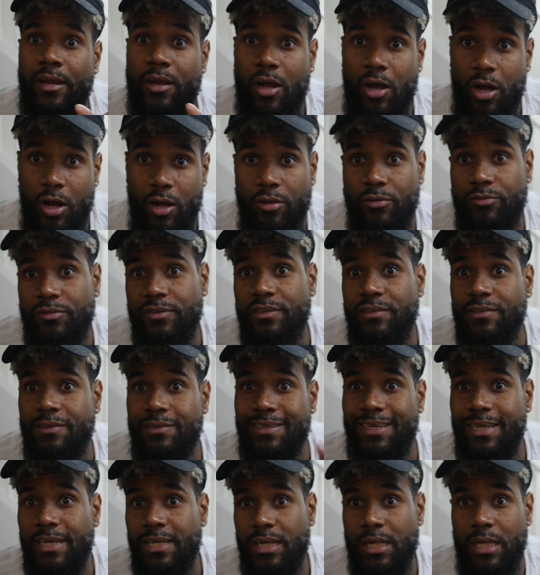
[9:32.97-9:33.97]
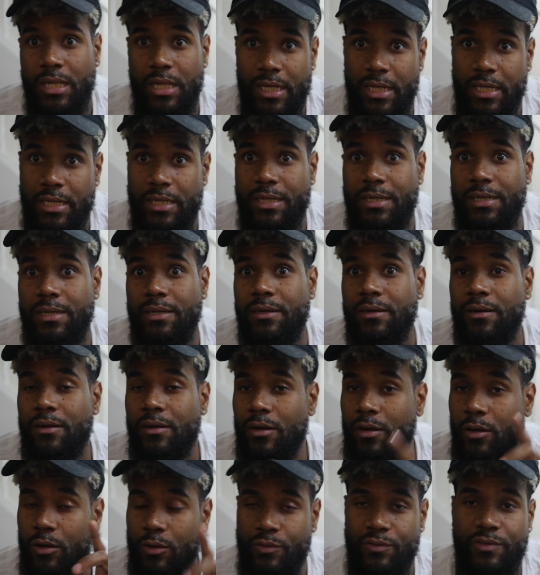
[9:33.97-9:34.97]
colorist in Atlanta.
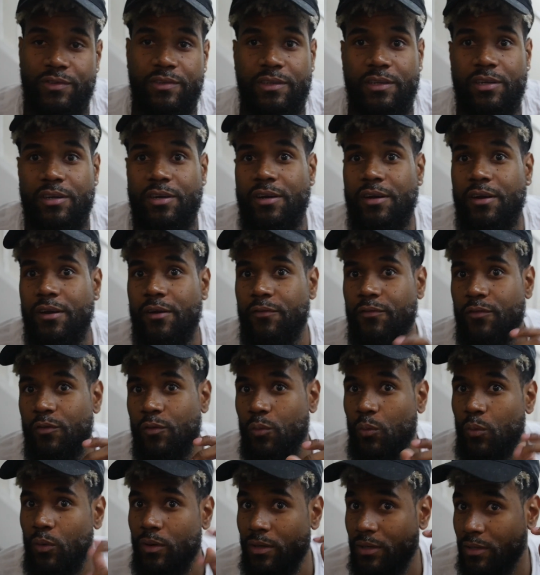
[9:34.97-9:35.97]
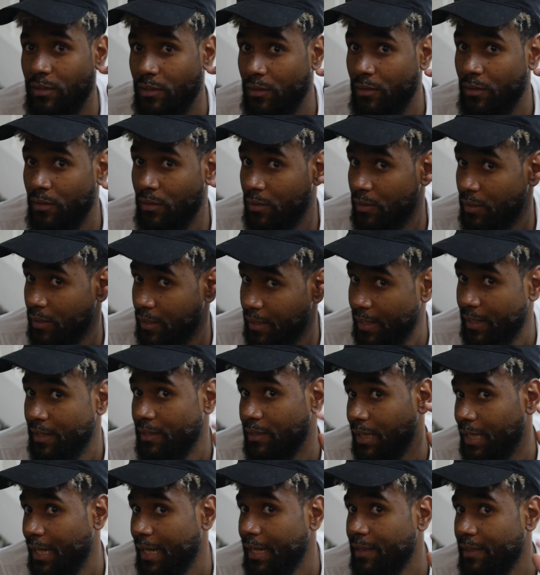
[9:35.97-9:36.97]
Go see her if you want to
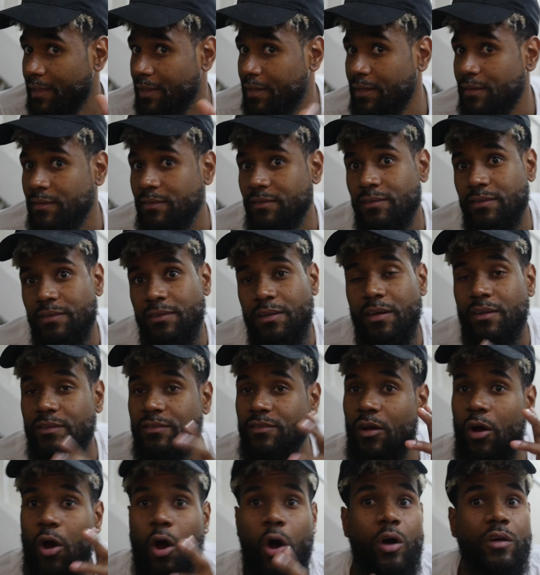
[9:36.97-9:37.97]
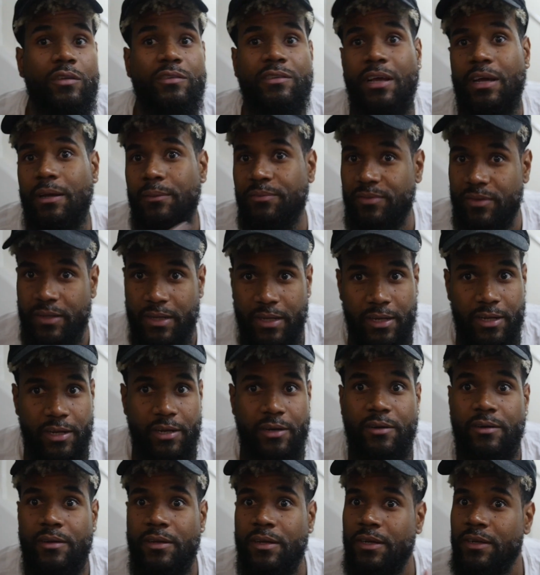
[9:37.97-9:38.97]
get like this. She does all types of
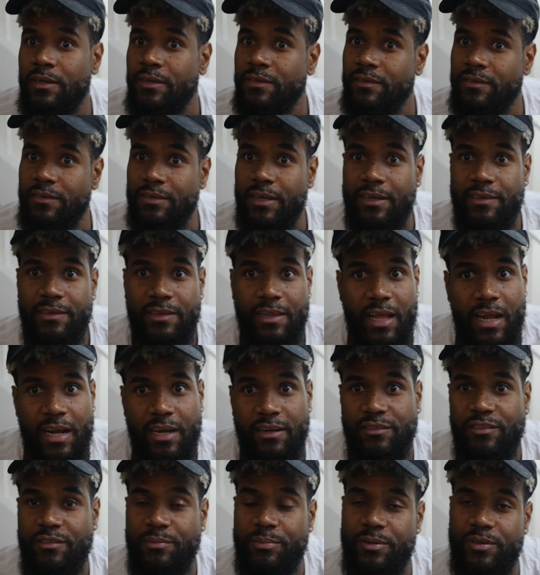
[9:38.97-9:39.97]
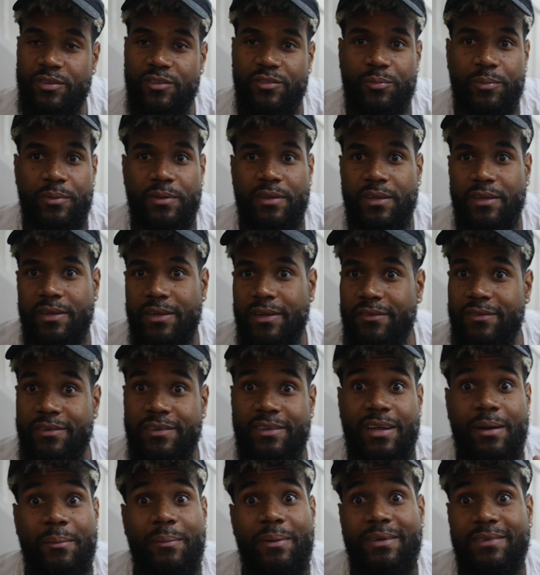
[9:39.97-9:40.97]
hair. She has a lot of experience with it, and every
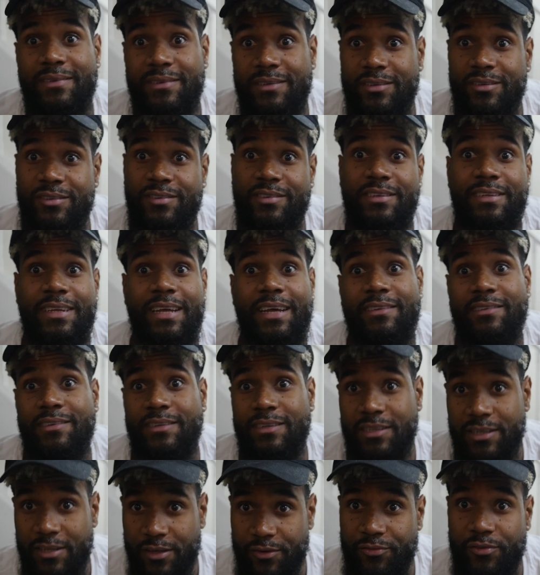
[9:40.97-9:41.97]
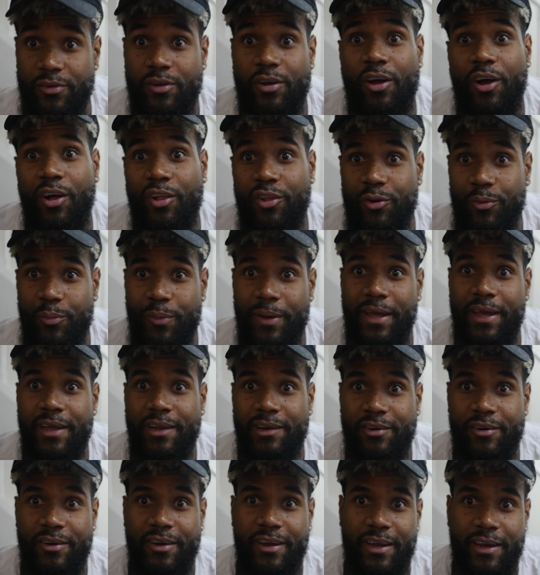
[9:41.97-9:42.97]
time I see her, she has a different colorway
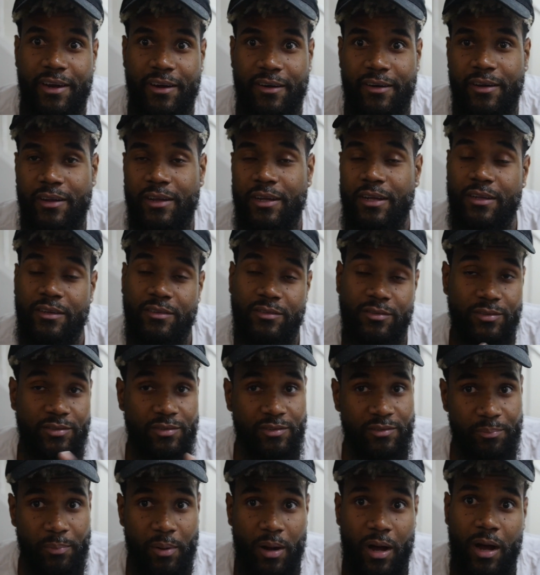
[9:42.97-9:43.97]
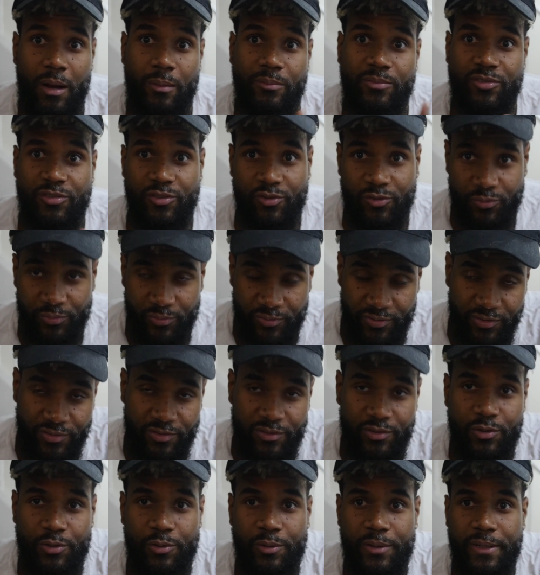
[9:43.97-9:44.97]
in her hair. So she's bomb, she knows what she's
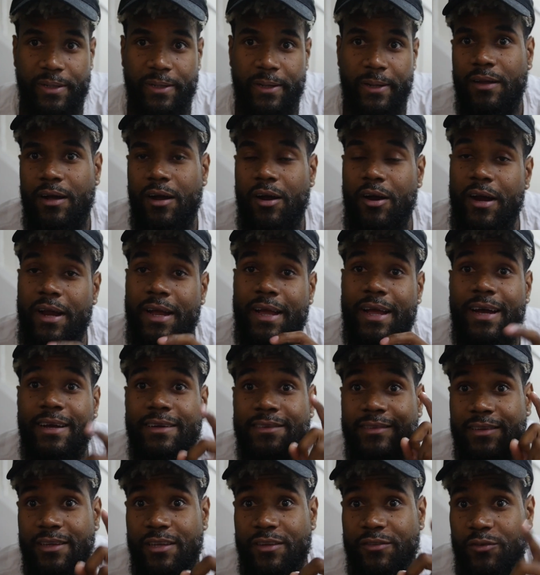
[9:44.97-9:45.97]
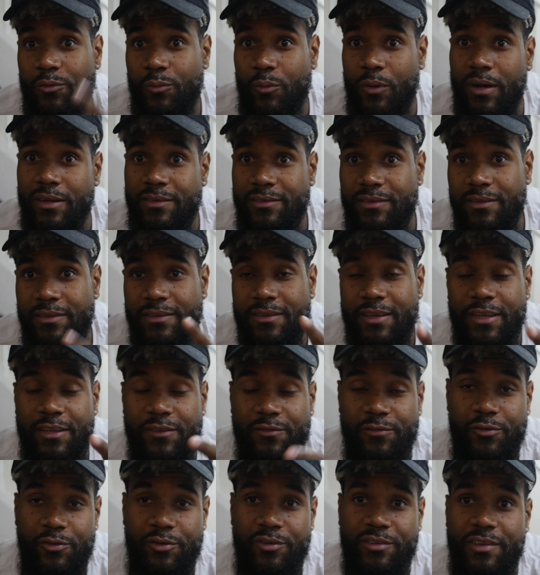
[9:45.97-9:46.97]
doing. Alright guys, thanks for watching, thanks
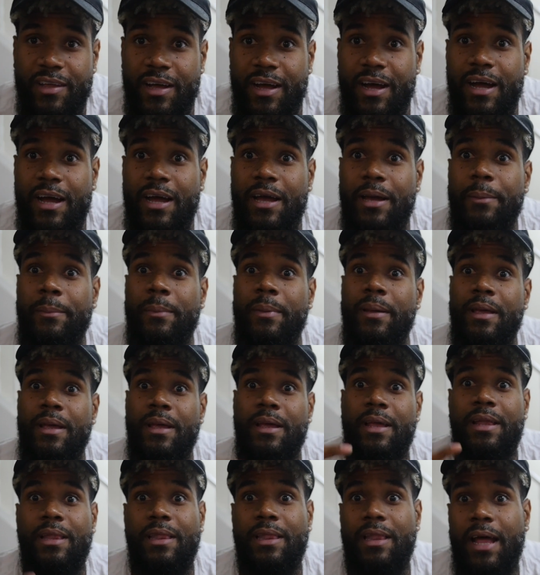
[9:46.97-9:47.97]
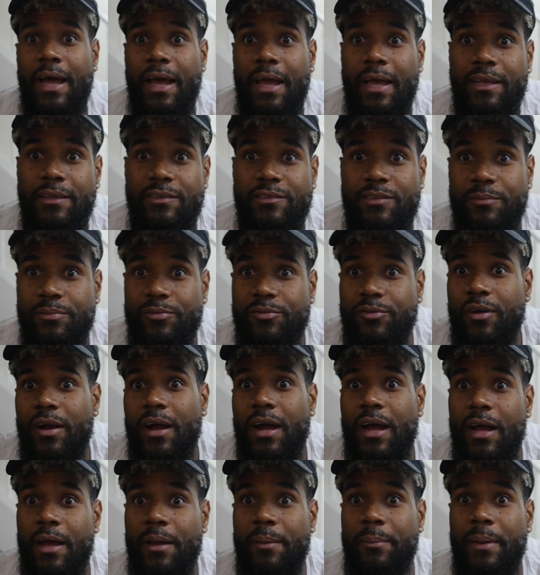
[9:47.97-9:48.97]
for your time. Like,
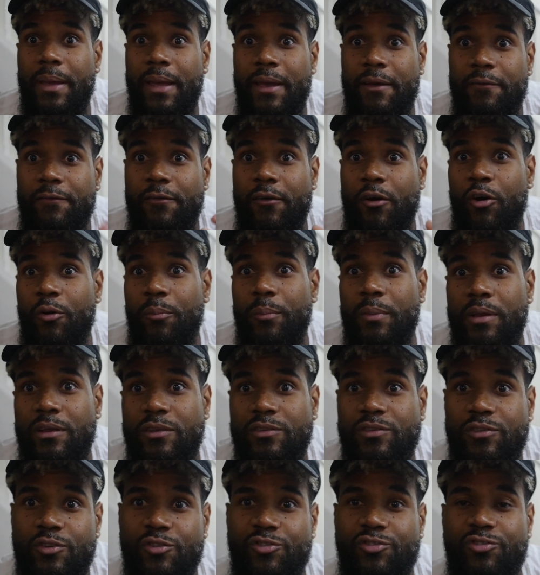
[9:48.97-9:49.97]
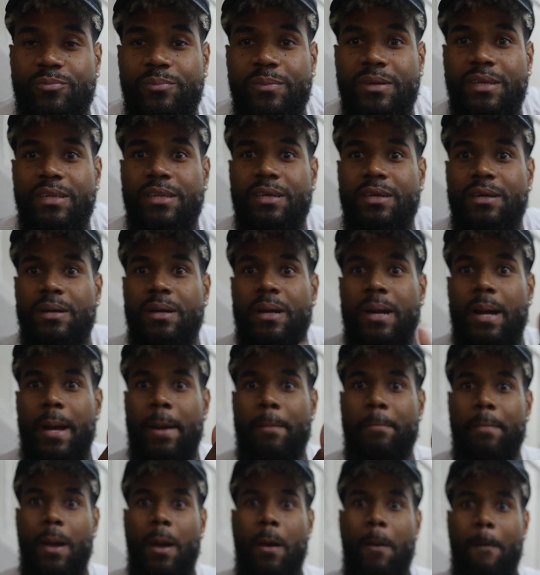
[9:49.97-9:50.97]
subscribe, and follow me on social media.
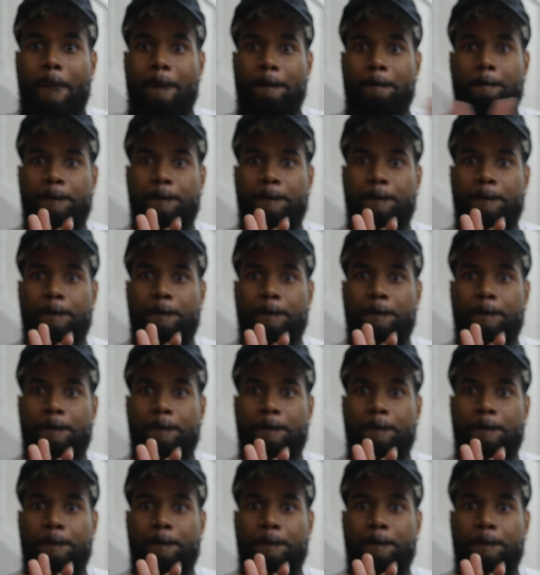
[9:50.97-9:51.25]
I'm out.